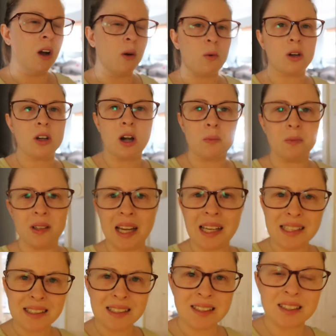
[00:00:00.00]
Went
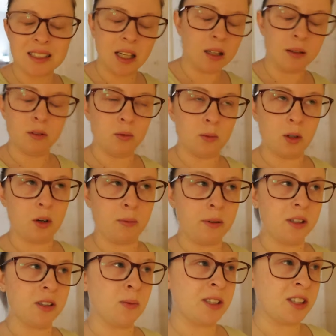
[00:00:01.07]

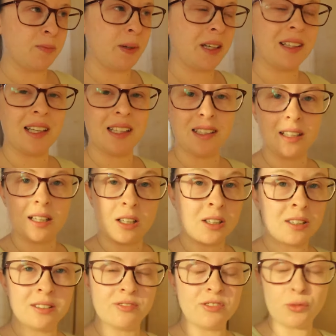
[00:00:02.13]
to bed late,
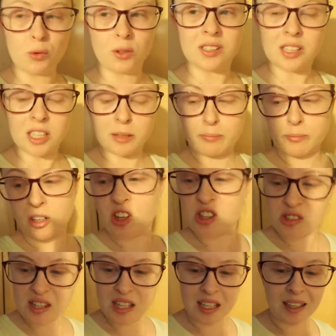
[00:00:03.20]
couldn't fall asleep because
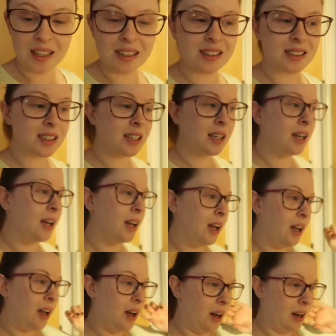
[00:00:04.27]
of the heat.
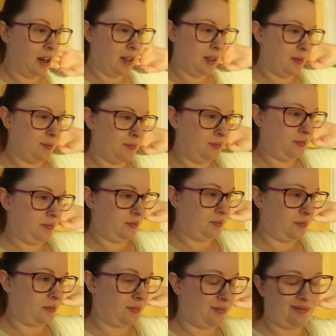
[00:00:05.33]

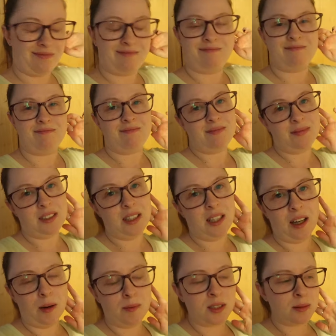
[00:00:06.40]

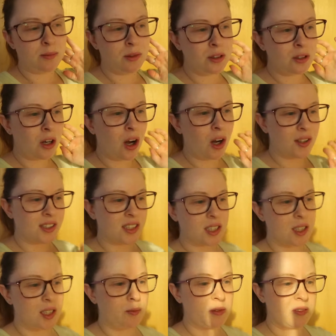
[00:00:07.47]
Yeah, I'm someone who can't
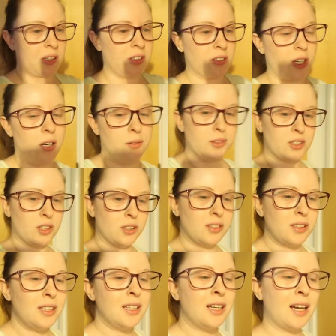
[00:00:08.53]
sleep without the covers
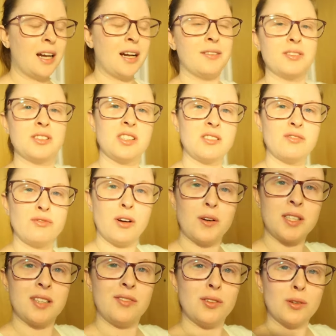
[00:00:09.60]
on, which is very
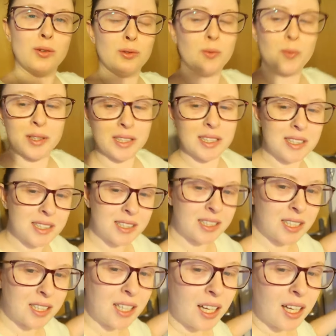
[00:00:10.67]
difficult when it's